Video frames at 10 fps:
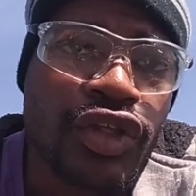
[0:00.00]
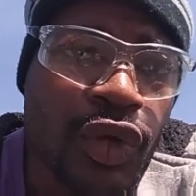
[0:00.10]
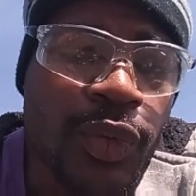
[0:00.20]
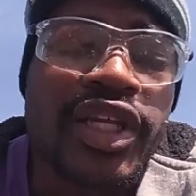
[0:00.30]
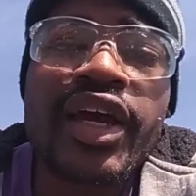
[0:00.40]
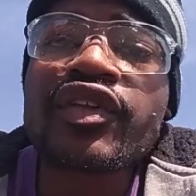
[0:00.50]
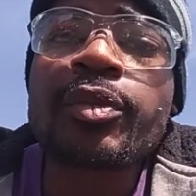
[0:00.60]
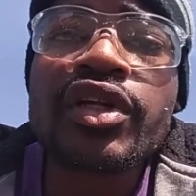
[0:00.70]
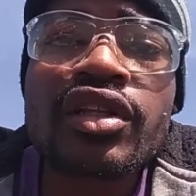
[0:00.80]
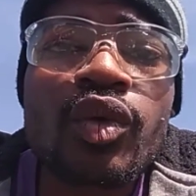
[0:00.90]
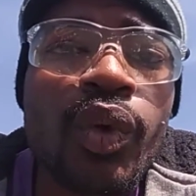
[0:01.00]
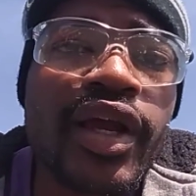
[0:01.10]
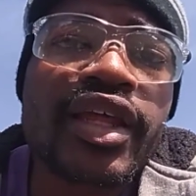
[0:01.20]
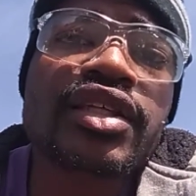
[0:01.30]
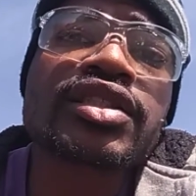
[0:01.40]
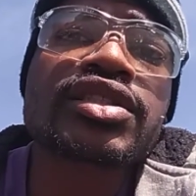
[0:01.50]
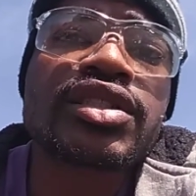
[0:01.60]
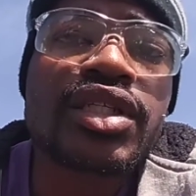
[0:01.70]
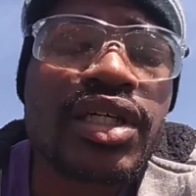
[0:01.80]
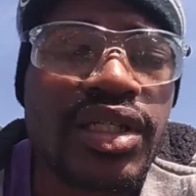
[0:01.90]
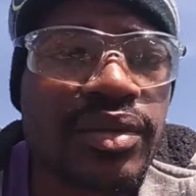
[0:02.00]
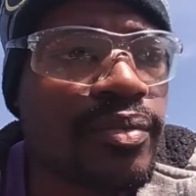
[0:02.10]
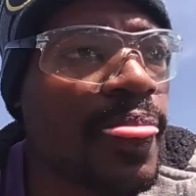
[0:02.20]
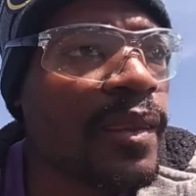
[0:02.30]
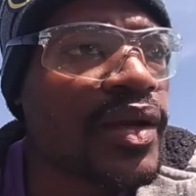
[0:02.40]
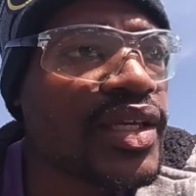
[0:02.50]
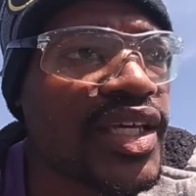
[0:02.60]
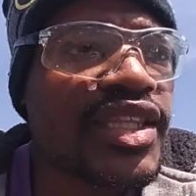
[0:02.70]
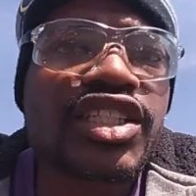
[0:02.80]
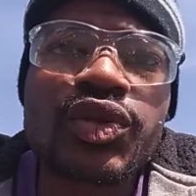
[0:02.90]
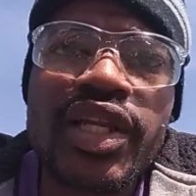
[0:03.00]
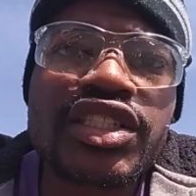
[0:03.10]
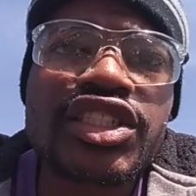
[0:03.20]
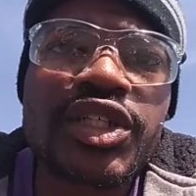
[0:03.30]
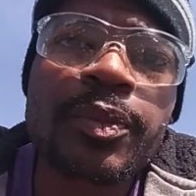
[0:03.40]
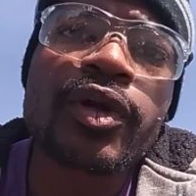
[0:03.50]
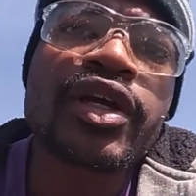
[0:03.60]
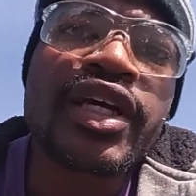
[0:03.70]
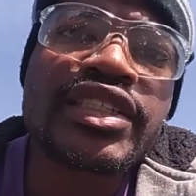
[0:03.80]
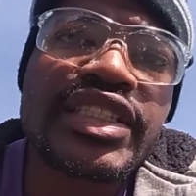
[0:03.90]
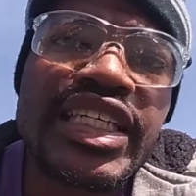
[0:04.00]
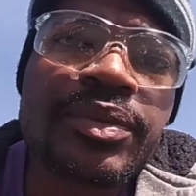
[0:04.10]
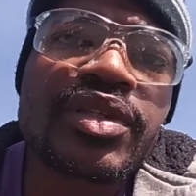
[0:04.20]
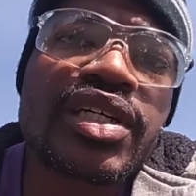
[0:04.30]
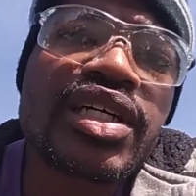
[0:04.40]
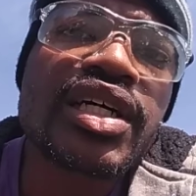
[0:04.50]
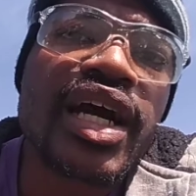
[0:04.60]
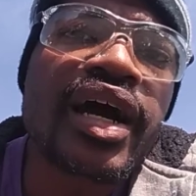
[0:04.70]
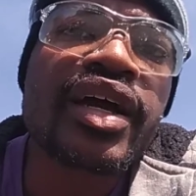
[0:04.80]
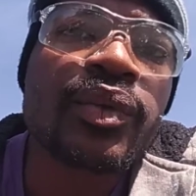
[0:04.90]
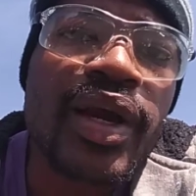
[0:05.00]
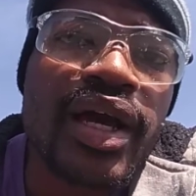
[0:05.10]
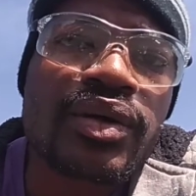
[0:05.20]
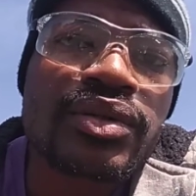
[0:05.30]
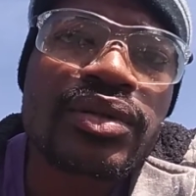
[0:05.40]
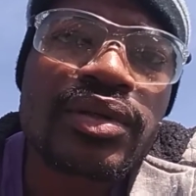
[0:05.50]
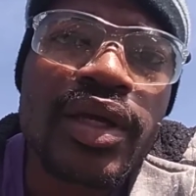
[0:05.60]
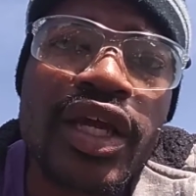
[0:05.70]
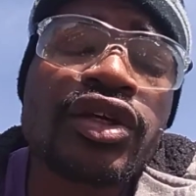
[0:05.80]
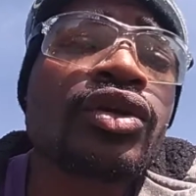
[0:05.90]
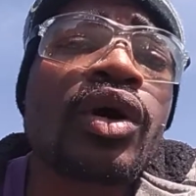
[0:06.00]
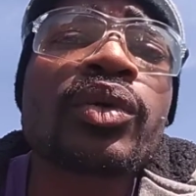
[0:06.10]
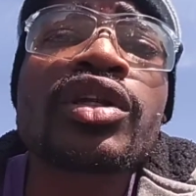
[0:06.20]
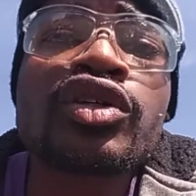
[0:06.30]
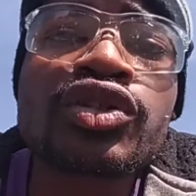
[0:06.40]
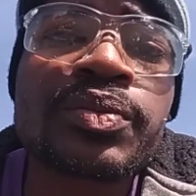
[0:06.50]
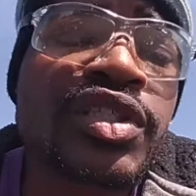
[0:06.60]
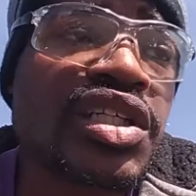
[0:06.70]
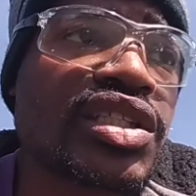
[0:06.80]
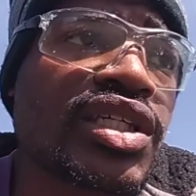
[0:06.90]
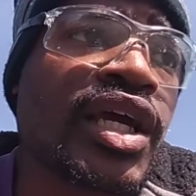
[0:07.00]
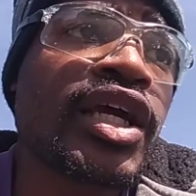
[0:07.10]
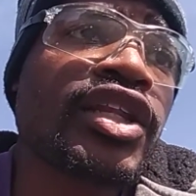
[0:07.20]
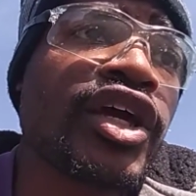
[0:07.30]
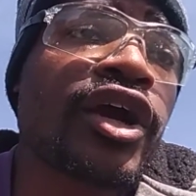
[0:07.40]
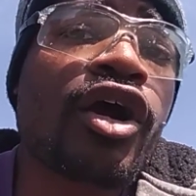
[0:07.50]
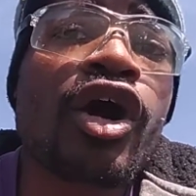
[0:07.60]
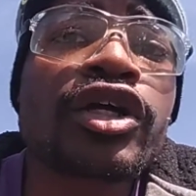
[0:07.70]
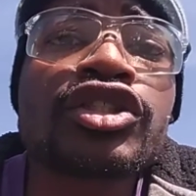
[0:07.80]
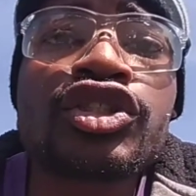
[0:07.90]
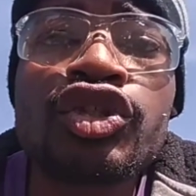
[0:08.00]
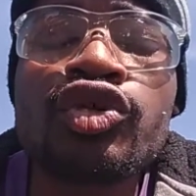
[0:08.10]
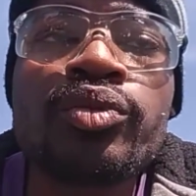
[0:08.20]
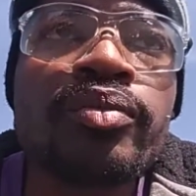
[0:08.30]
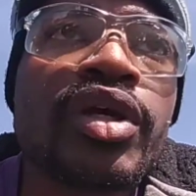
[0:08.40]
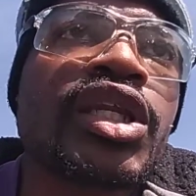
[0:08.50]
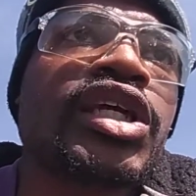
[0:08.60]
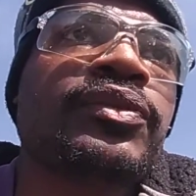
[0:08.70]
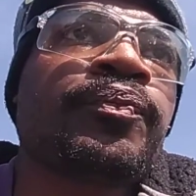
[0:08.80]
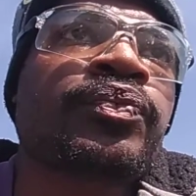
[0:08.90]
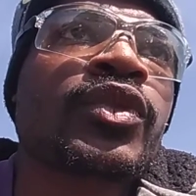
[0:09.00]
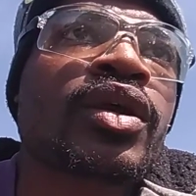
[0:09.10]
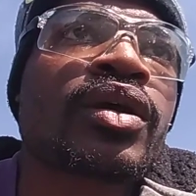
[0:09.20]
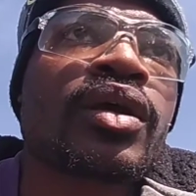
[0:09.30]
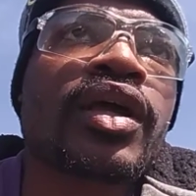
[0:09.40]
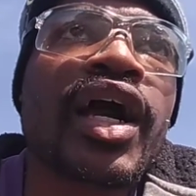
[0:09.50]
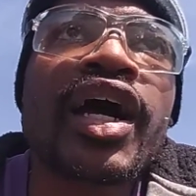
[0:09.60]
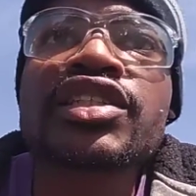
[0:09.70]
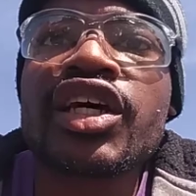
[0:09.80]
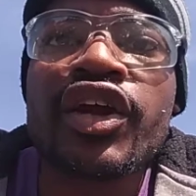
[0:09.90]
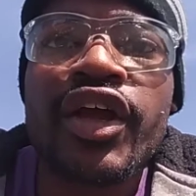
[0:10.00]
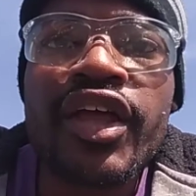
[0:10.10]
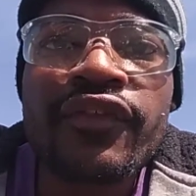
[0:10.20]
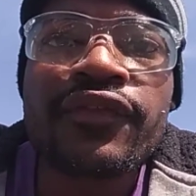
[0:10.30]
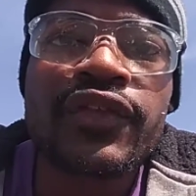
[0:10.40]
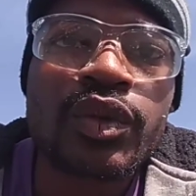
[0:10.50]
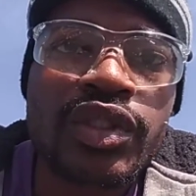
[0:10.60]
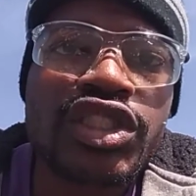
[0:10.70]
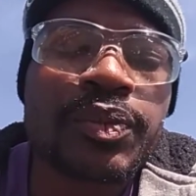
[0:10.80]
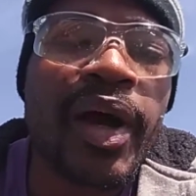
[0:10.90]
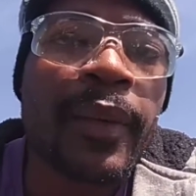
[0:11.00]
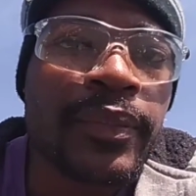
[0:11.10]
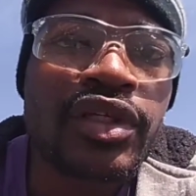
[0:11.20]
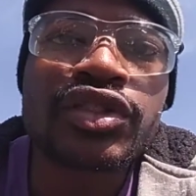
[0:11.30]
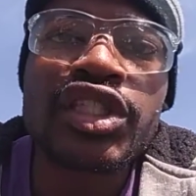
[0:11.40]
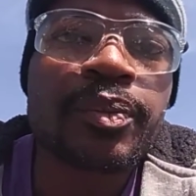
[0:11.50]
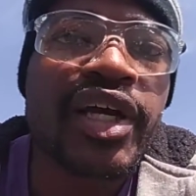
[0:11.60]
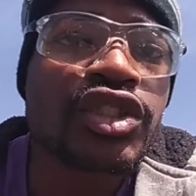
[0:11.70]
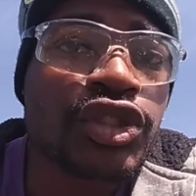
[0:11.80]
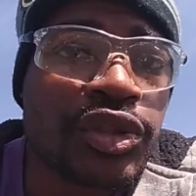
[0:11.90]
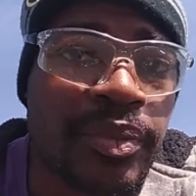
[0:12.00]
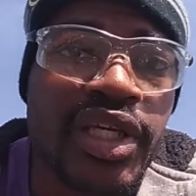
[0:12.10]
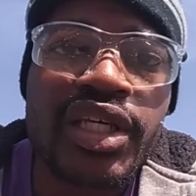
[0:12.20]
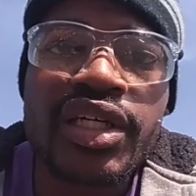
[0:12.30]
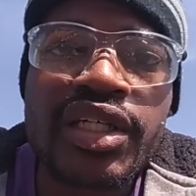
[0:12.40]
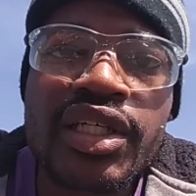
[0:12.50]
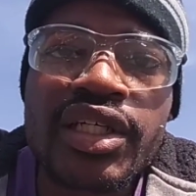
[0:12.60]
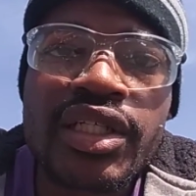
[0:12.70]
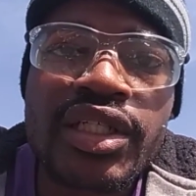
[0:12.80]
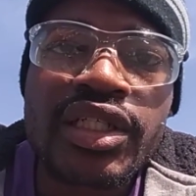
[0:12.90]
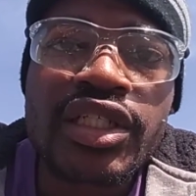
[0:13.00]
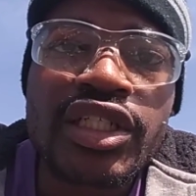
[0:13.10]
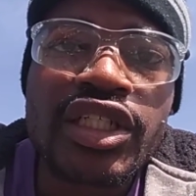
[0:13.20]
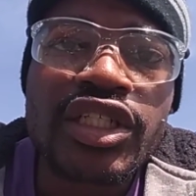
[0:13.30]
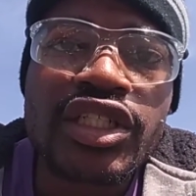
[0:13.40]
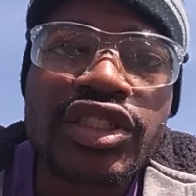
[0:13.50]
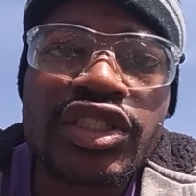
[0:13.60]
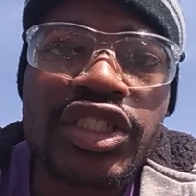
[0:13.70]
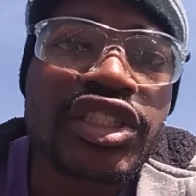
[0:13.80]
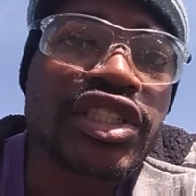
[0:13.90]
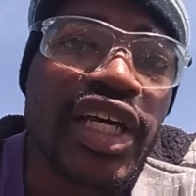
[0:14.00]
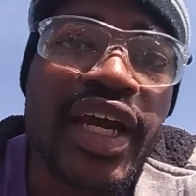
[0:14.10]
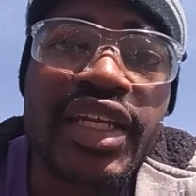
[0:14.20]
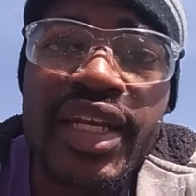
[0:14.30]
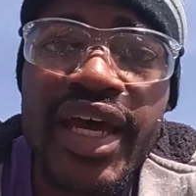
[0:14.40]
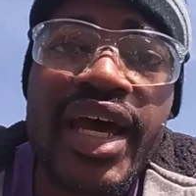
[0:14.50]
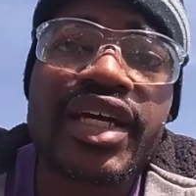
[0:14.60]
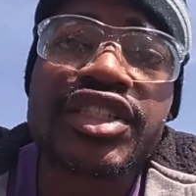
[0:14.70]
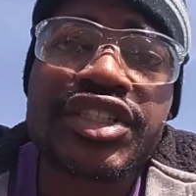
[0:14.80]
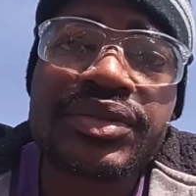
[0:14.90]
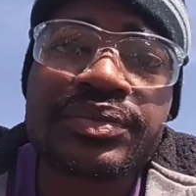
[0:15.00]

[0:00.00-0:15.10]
You really have to put in the work ethic to get this relationship or to keep the good guy around. And you don't want to lose him because there are too many guys that are influenced by music, by social media, just to dine and dash,